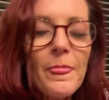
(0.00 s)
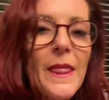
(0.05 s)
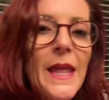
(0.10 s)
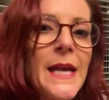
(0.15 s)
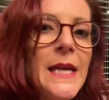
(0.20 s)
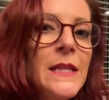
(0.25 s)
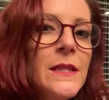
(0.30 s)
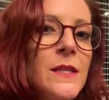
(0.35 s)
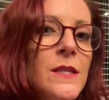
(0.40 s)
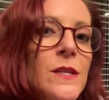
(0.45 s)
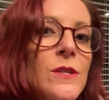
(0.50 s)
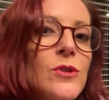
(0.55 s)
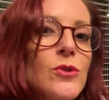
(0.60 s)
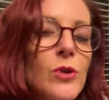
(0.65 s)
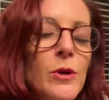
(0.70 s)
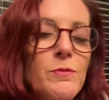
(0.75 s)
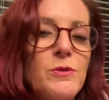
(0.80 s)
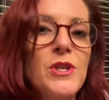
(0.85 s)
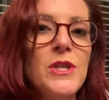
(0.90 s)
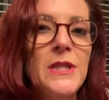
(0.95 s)
in the
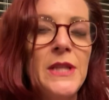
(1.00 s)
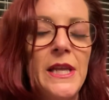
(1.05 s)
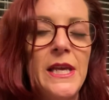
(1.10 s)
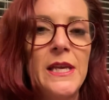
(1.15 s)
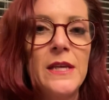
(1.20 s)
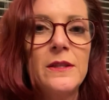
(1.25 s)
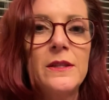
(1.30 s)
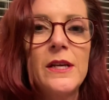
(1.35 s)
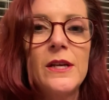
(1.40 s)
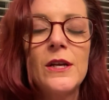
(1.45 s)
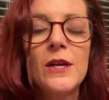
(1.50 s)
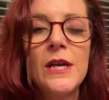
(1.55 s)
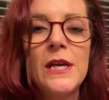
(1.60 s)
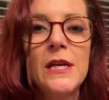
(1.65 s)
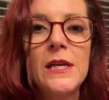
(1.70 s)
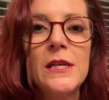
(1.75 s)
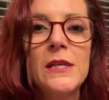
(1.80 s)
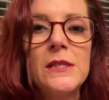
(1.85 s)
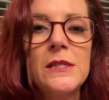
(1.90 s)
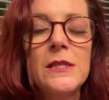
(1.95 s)
description link, there
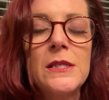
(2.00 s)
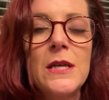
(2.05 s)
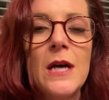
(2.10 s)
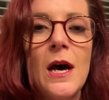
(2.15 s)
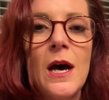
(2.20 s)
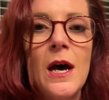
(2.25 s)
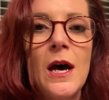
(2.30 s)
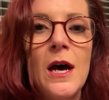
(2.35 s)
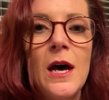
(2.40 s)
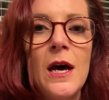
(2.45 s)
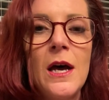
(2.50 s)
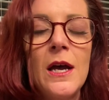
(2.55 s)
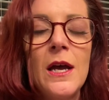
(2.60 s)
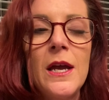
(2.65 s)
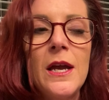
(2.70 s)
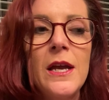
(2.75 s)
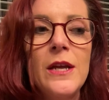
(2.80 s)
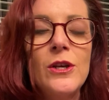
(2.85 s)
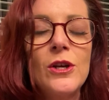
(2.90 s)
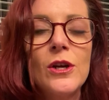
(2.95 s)
is,
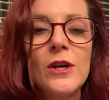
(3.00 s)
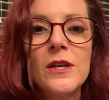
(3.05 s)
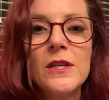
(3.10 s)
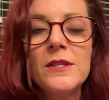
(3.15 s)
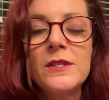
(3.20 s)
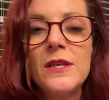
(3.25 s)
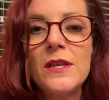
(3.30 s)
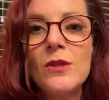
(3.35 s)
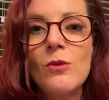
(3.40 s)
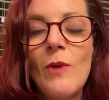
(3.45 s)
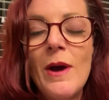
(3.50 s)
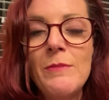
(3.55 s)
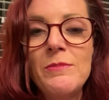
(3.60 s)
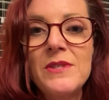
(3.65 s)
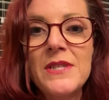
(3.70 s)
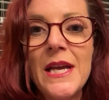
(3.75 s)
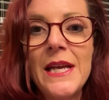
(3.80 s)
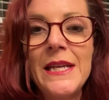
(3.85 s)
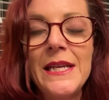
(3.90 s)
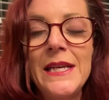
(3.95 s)
you're gonna see the
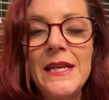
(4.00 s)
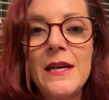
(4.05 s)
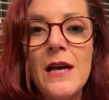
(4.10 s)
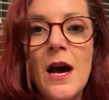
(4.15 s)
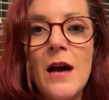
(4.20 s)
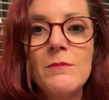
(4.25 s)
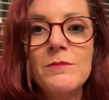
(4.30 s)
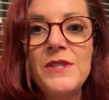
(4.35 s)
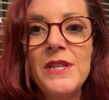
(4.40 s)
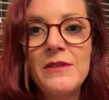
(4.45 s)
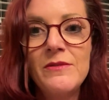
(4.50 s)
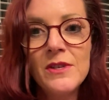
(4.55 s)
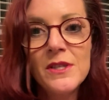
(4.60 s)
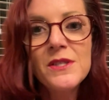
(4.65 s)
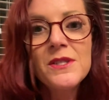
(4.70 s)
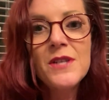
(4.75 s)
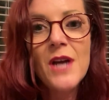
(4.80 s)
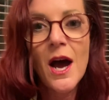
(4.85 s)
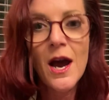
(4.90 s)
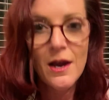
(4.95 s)
website,
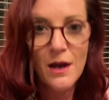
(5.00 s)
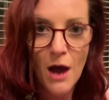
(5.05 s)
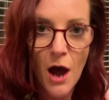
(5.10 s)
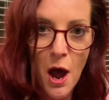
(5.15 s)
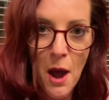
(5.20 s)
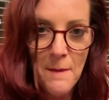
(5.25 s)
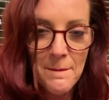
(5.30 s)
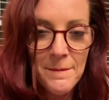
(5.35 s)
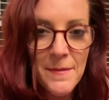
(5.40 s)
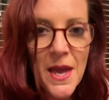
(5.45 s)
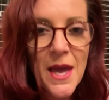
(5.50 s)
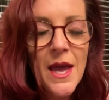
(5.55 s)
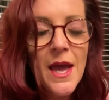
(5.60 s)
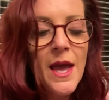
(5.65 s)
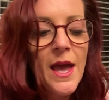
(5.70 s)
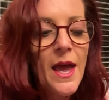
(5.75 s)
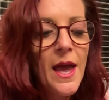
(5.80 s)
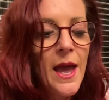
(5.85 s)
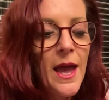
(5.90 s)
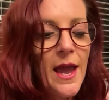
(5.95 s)
ecomdivas.com.
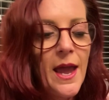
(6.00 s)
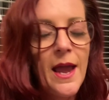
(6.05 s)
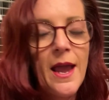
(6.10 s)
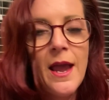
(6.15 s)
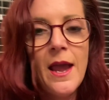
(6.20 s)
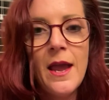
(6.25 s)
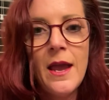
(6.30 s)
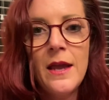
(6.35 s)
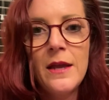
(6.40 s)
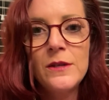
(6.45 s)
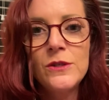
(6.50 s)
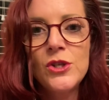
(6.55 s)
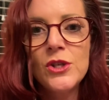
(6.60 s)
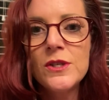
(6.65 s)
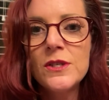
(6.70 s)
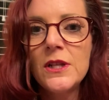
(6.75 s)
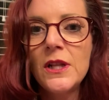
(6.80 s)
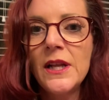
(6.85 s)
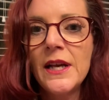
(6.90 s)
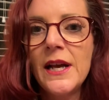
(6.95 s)
And
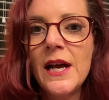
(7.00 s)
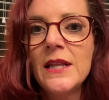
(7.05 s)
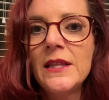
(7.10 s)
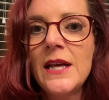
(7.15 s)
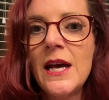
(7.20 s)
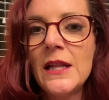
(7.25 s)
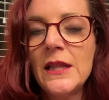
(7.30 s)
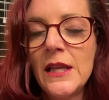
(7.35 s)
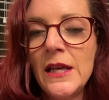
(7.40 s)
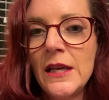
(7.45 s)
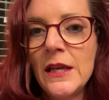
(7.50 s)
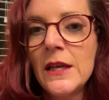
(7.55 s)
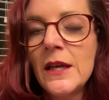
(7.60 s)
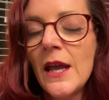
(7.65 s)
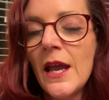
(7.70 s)
just click on that link.